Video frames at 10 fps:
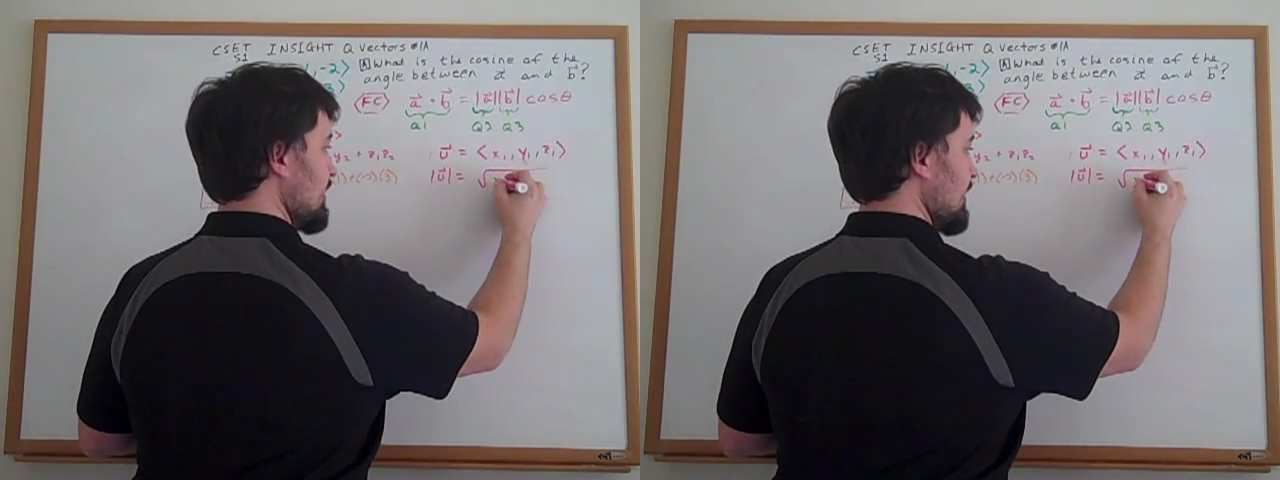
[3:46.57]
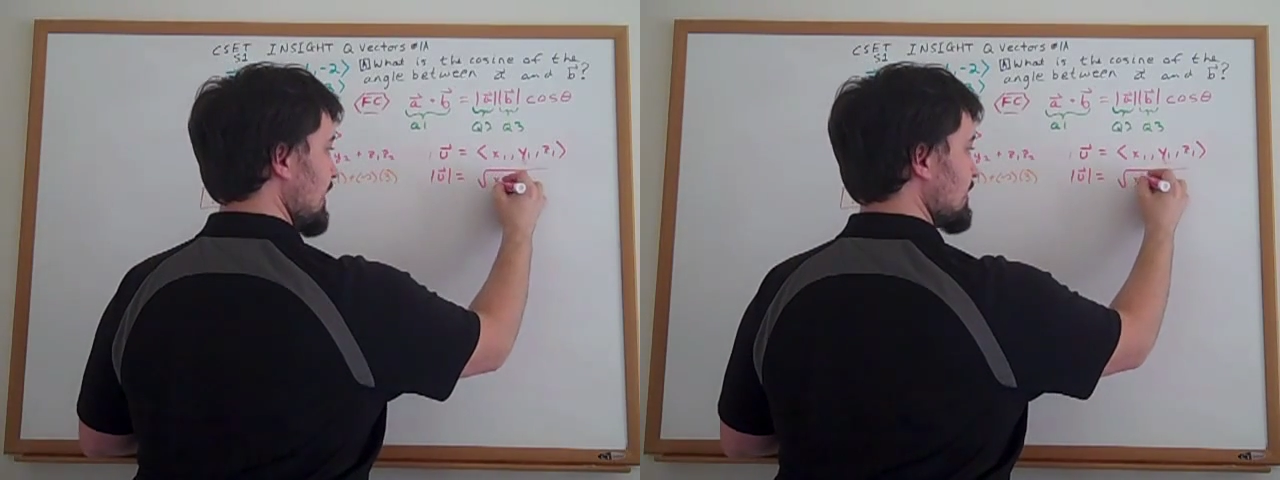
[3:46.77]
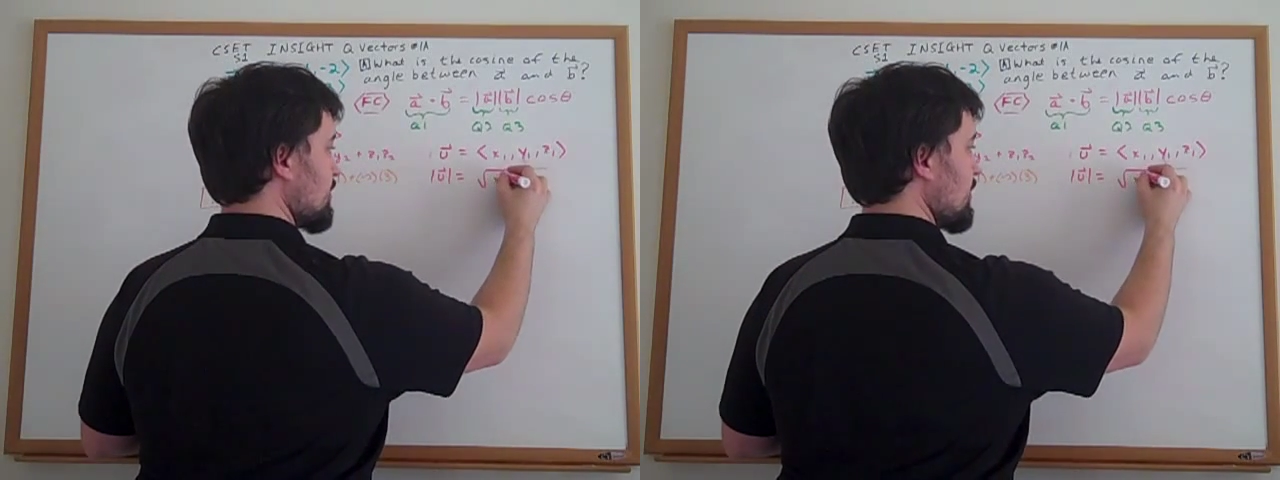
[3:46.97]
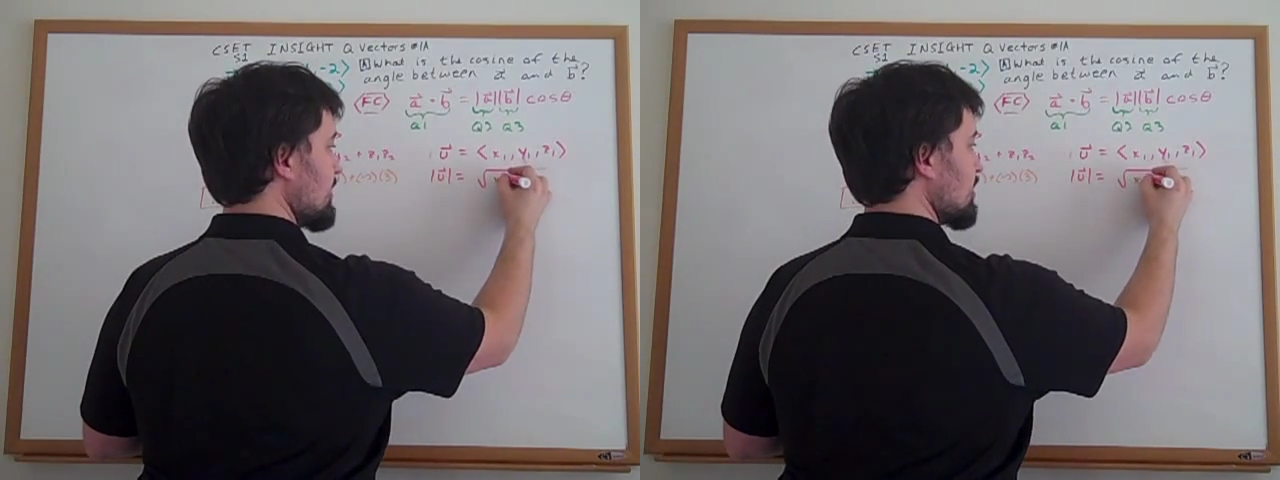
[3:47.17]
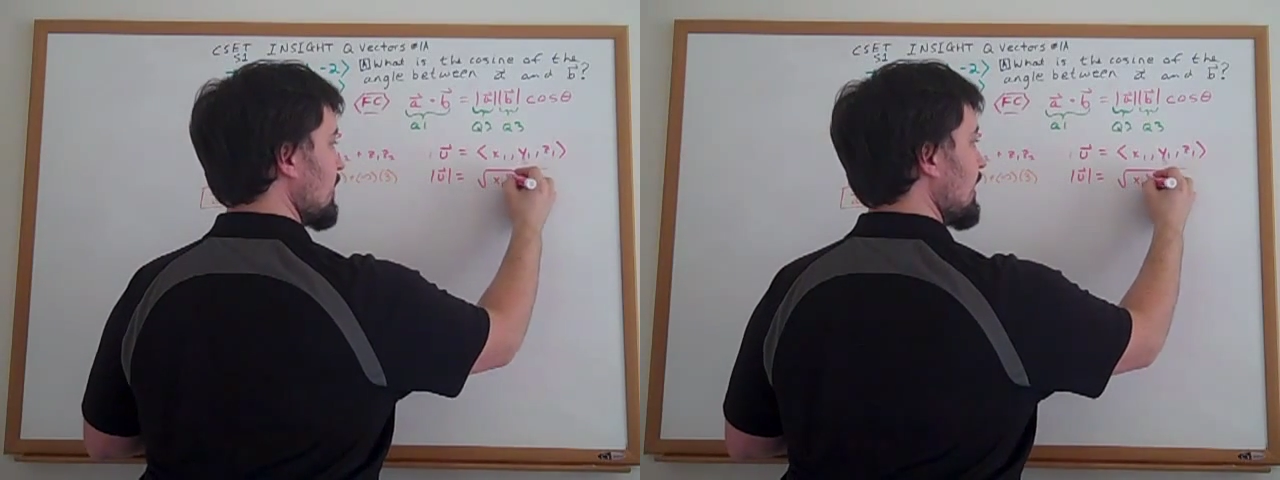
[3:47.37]
the x
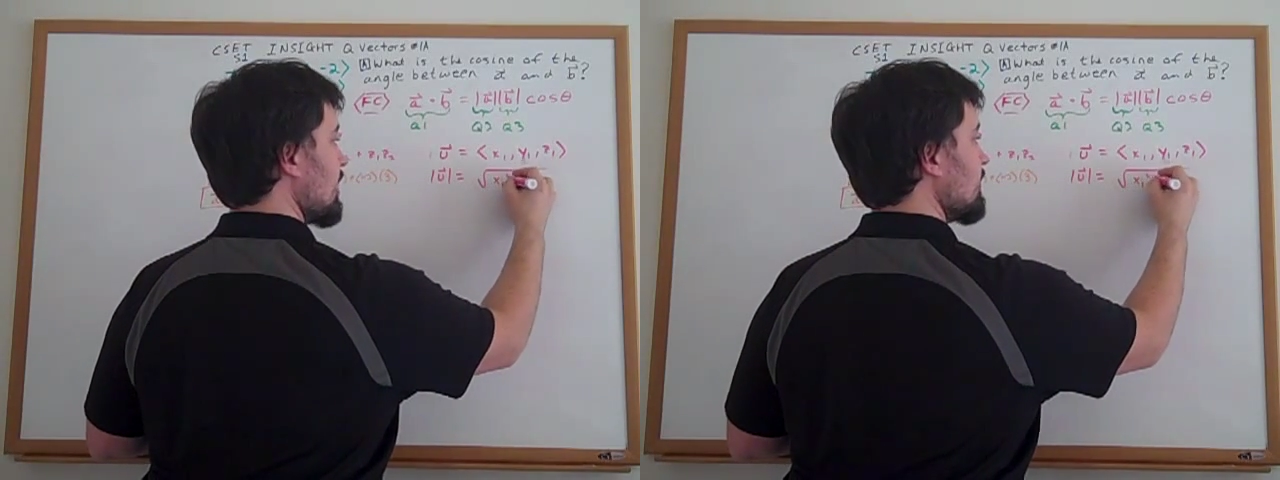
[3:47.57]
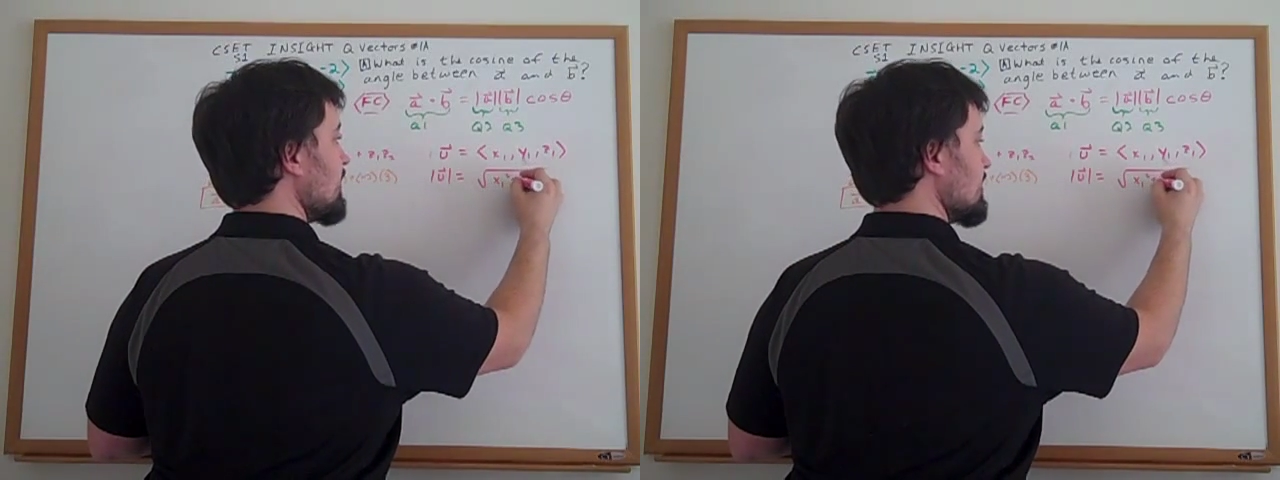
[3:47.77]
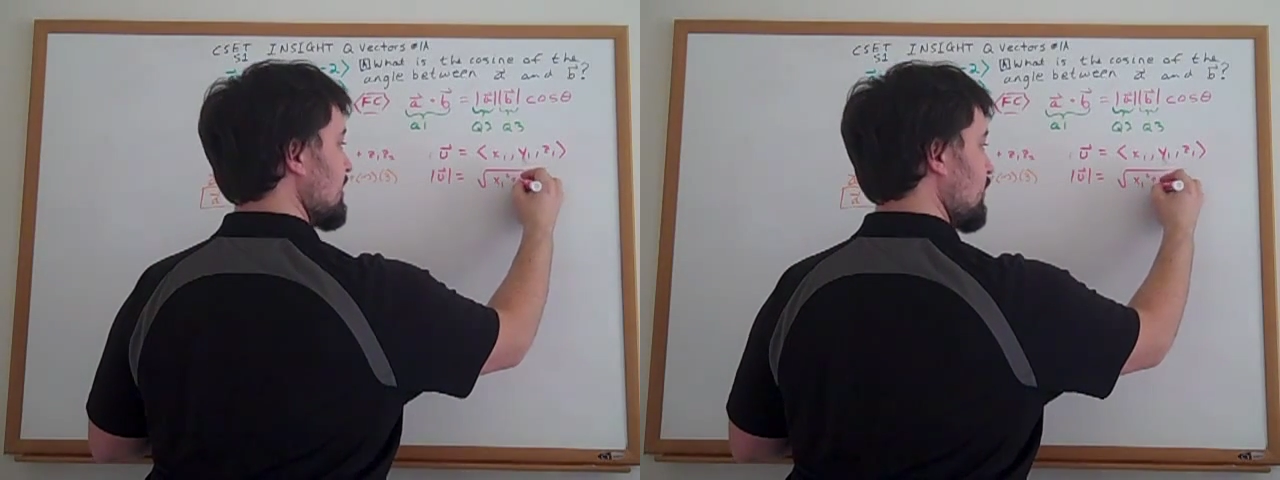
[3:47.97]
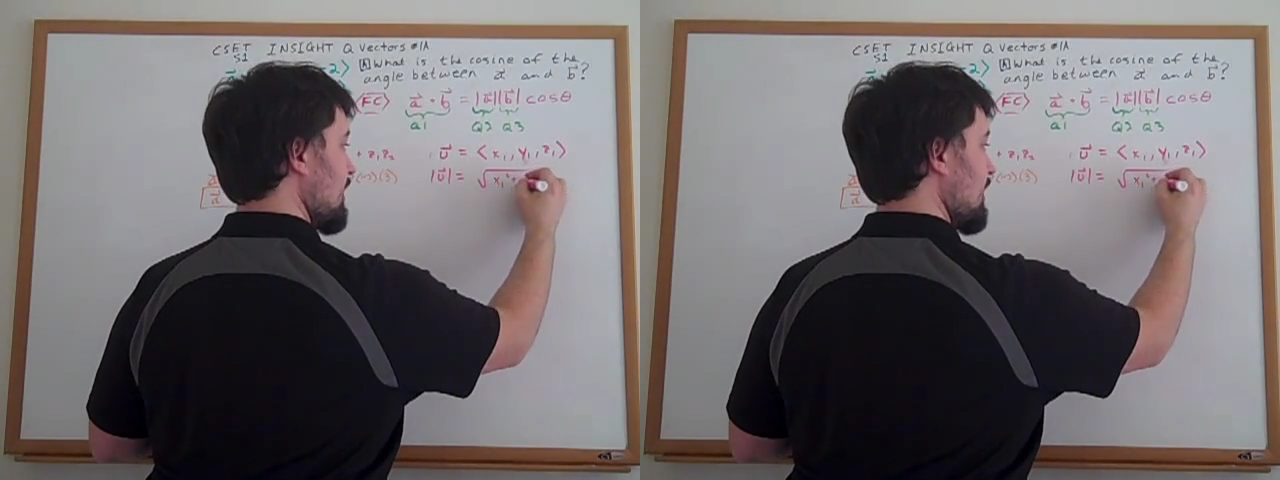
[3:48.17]
coordinate squared plus the